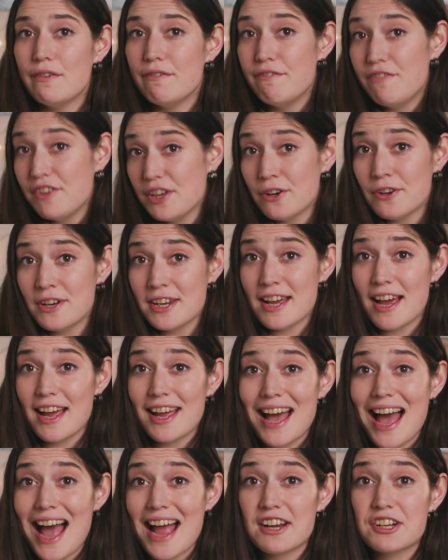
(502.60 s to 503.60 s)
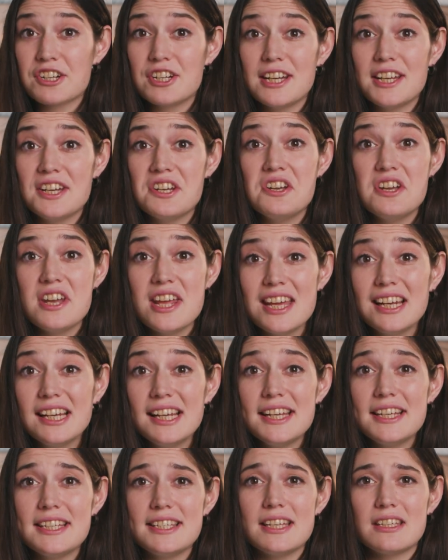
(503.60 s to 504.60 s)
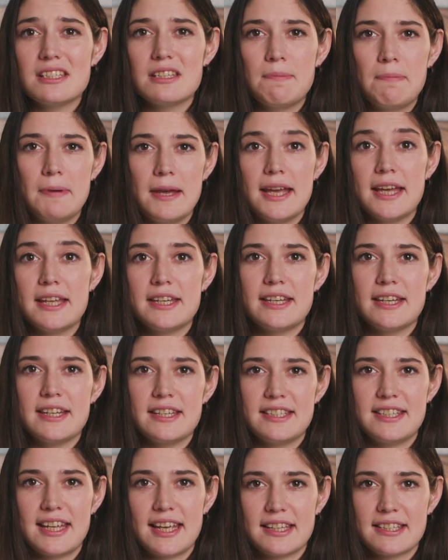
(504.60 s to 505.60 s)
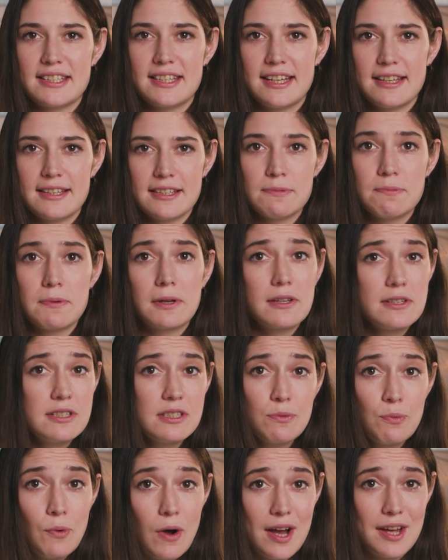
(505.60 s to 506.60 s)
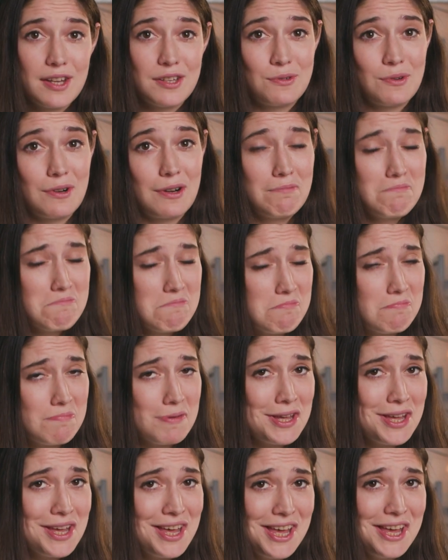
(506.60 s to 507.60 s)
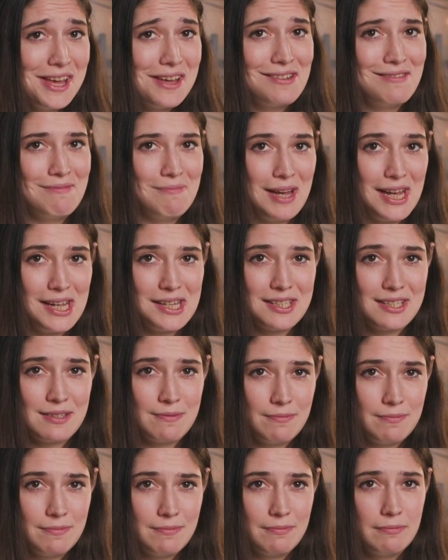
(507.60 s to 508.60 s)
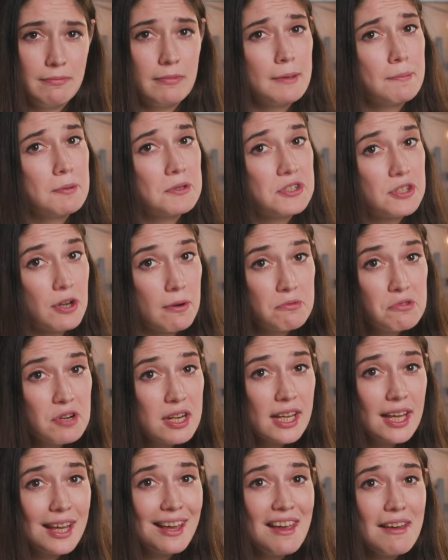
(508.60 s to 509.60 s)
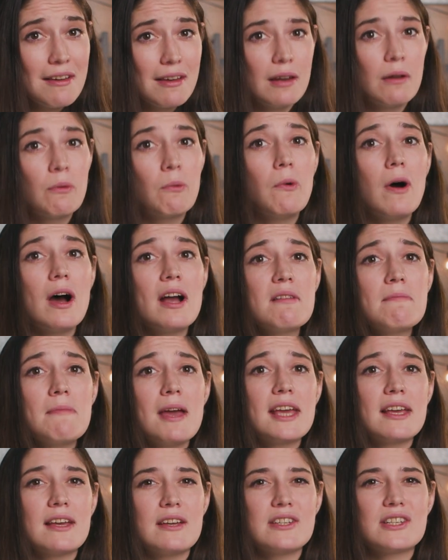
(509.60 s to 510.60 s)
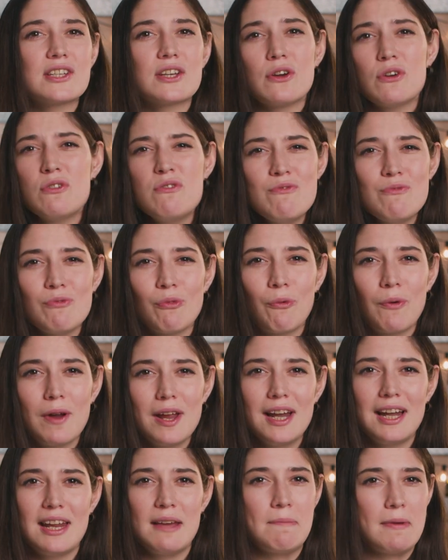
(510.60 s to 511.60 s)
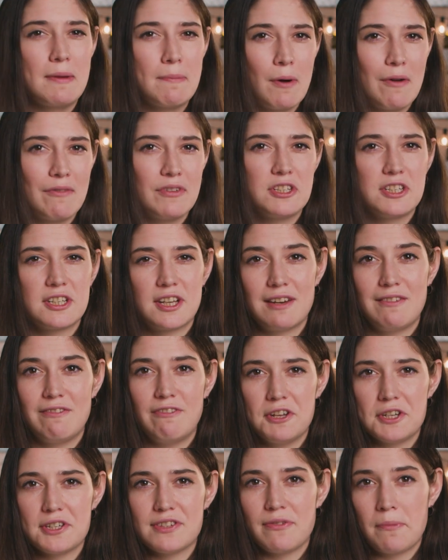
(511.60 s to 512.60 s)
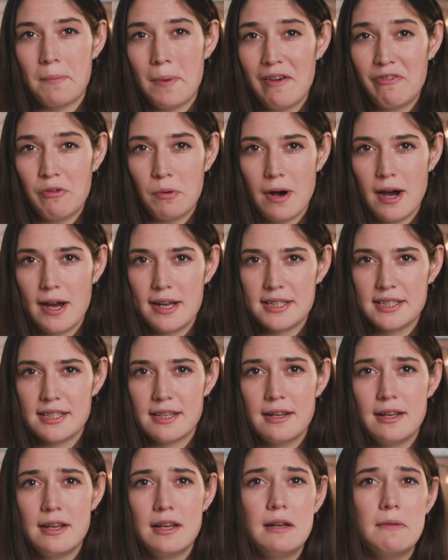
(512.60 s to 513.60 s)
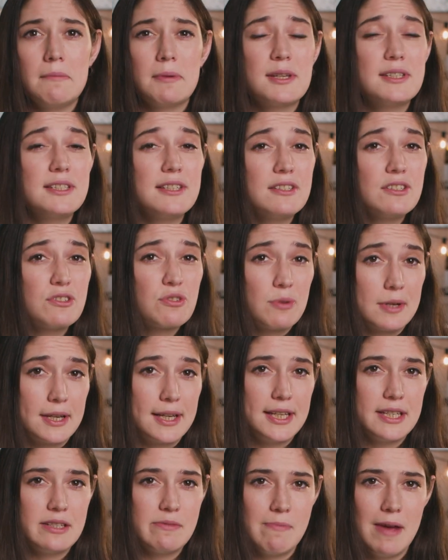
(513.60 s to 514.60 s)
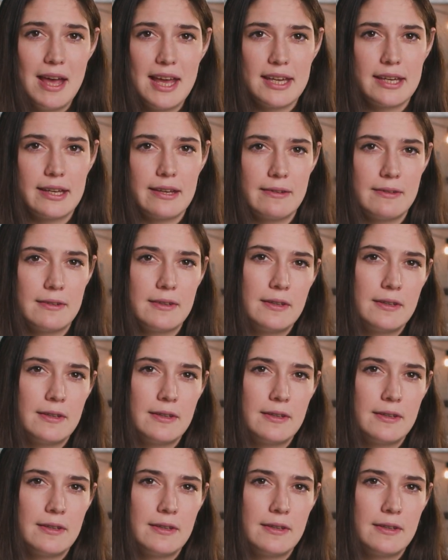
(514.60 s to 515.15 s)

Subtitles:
Viognier actually nearly disappeared in the 60s because the wines were a bit hit and miss. People stopped drinking it and winemakers couldn't really be bothered to convince them otherwise because it's tricky to make.